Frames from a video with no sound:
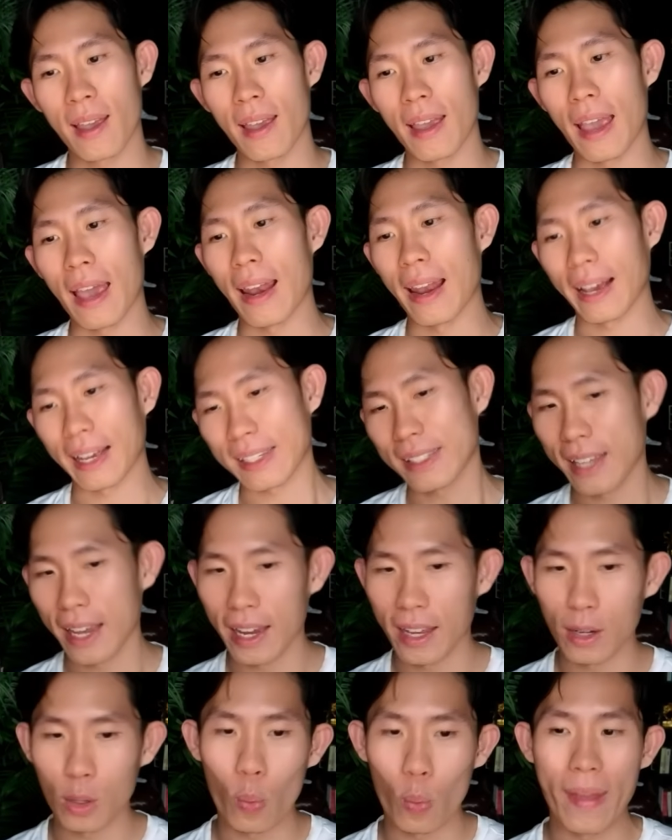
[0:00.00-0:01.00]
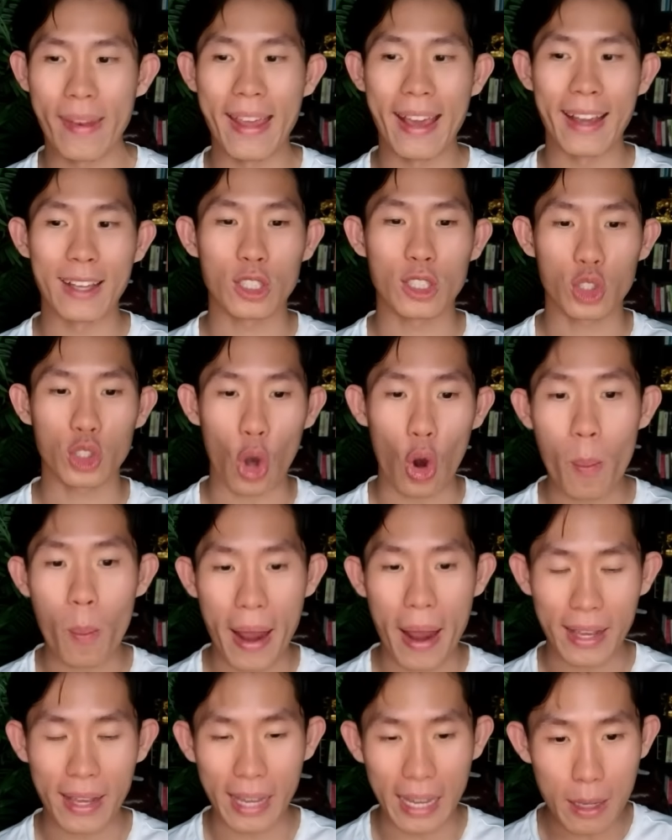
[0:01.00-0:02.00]
And like I said, when there is so
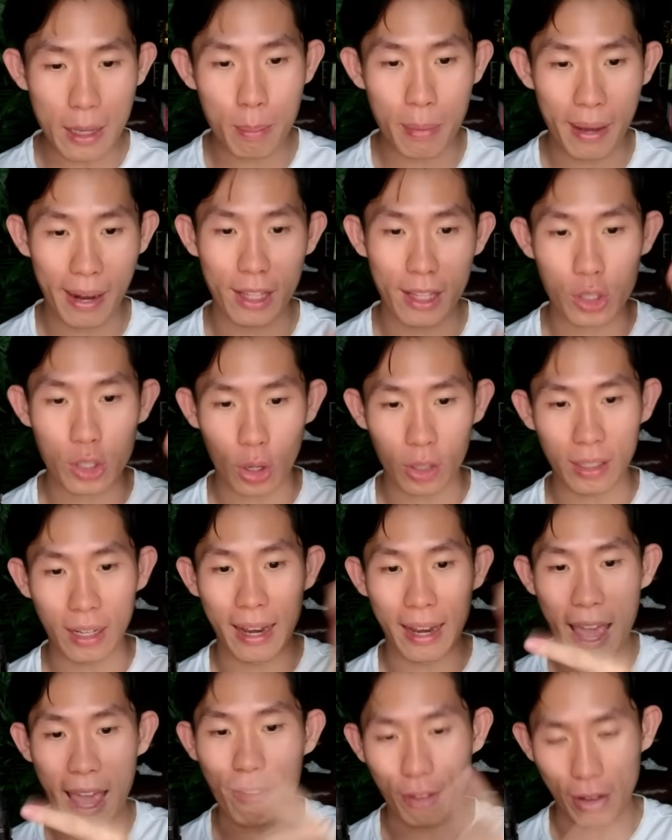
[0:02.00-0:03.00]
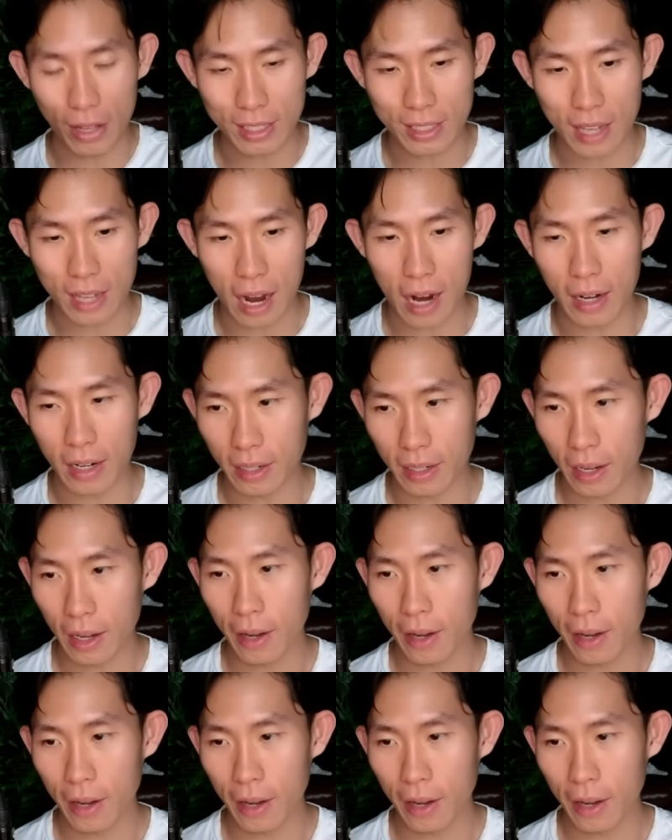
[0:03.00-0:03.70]
many imbalance on the left hand side,